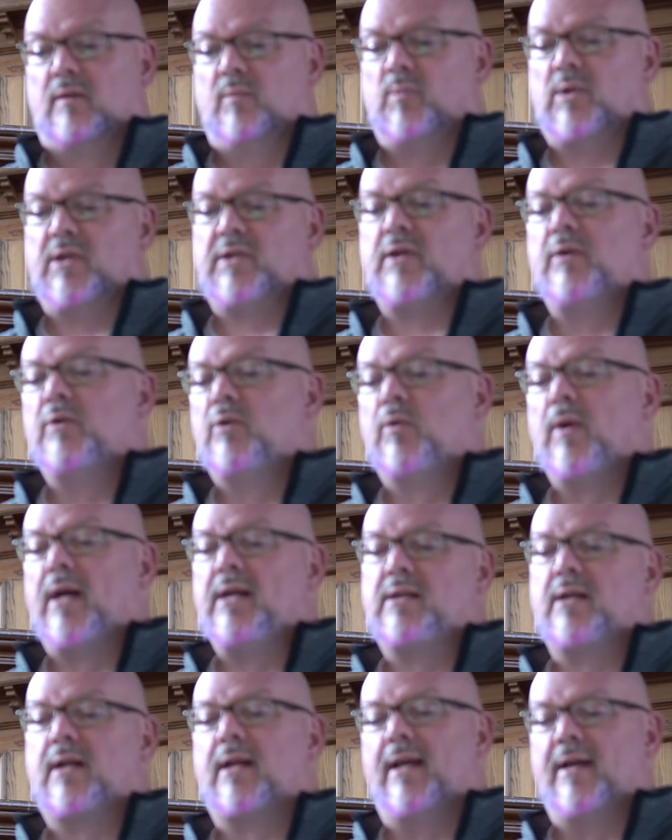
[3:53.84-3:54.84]
by so
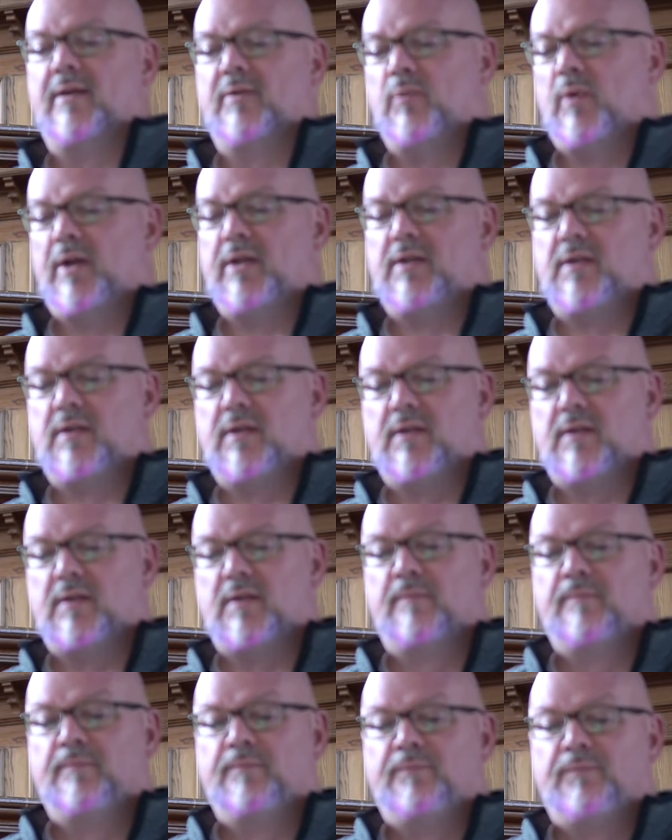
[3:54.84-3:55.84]
great a cloud of witnesses,
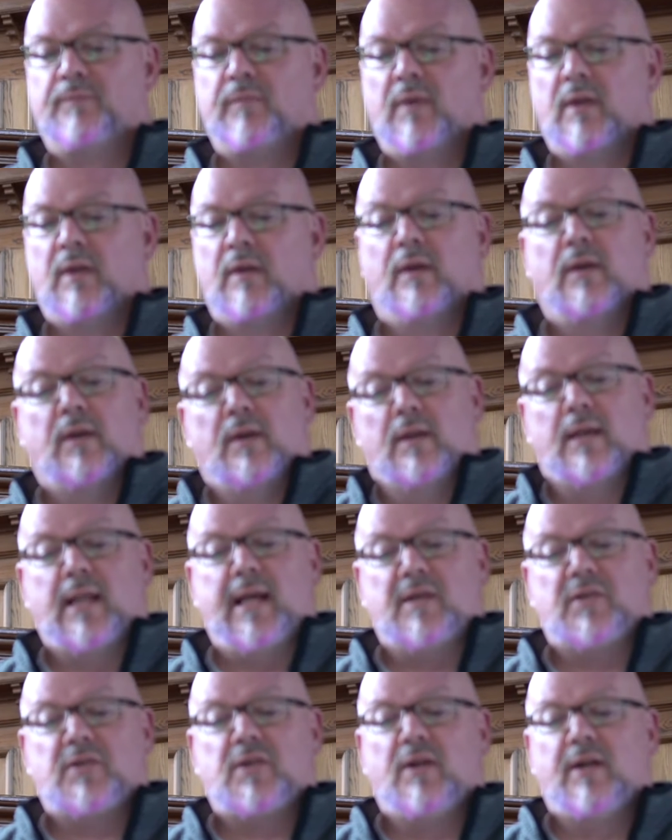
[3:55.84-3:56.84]
lay
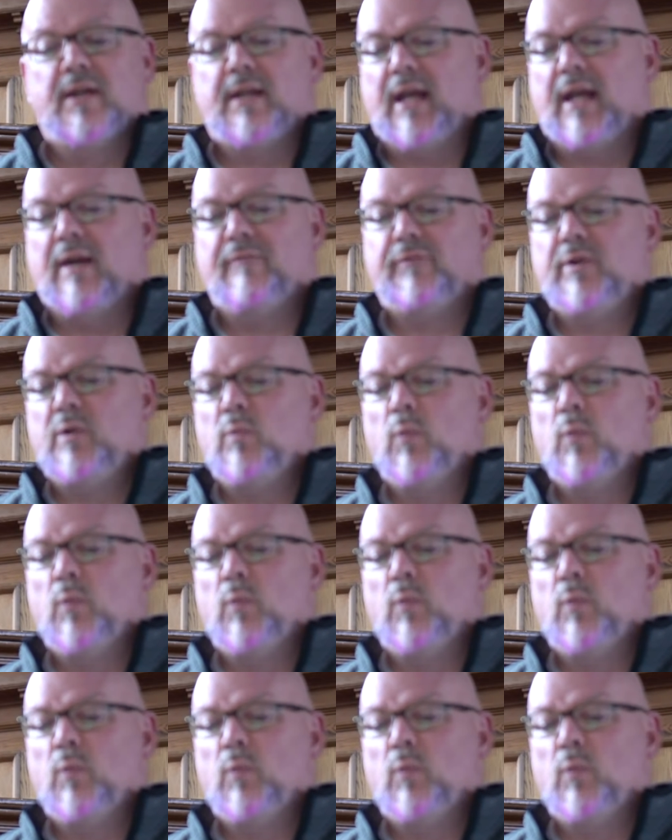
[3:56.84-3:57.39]
aside every